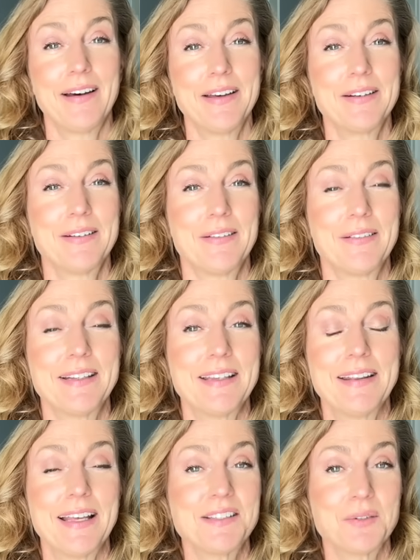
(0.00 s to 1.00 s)
I don't know.
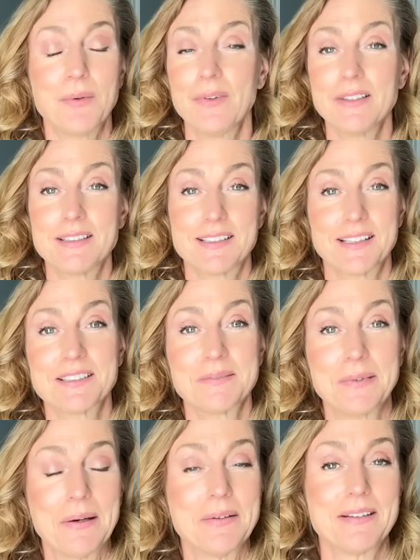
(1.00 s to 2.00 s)
That's all it says
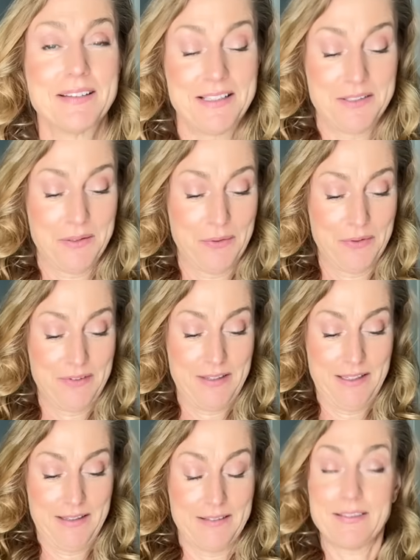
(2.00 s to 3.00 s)
about this whole
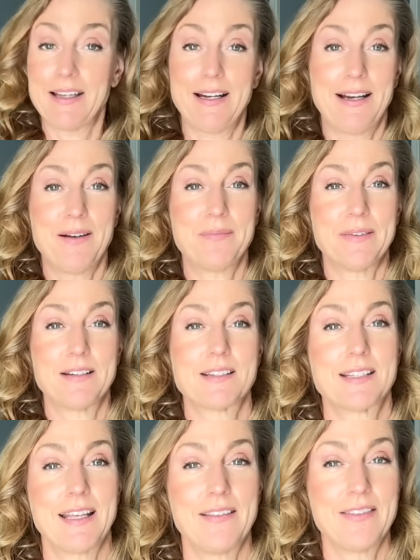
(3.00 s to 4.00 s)
thing that
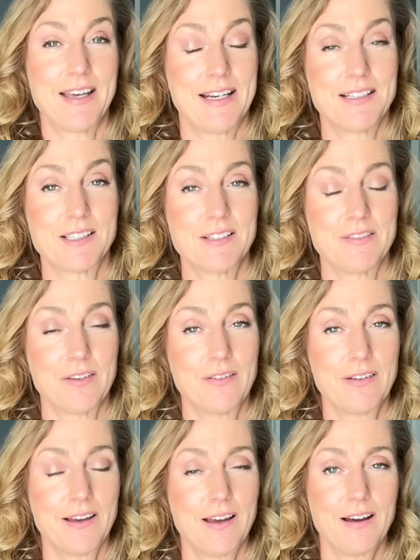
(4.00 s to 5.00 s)
happened in that interview.
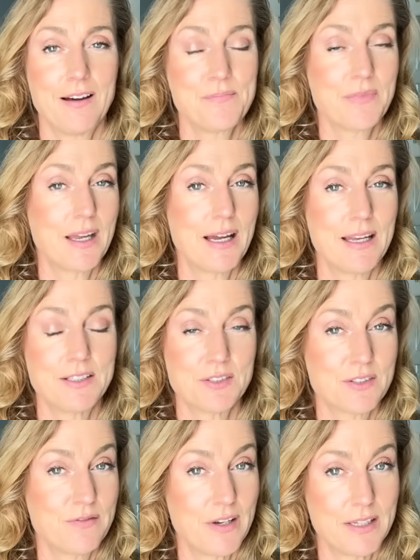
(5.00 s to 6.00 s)
I
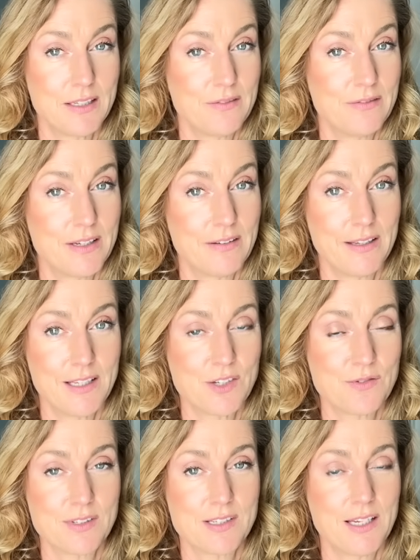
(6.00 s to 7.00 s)
just find it very
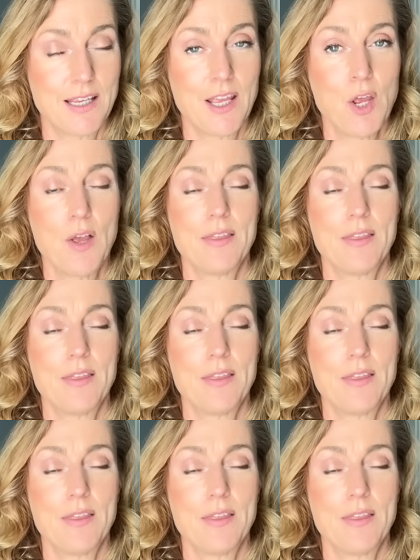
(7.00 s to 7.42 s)
interesting.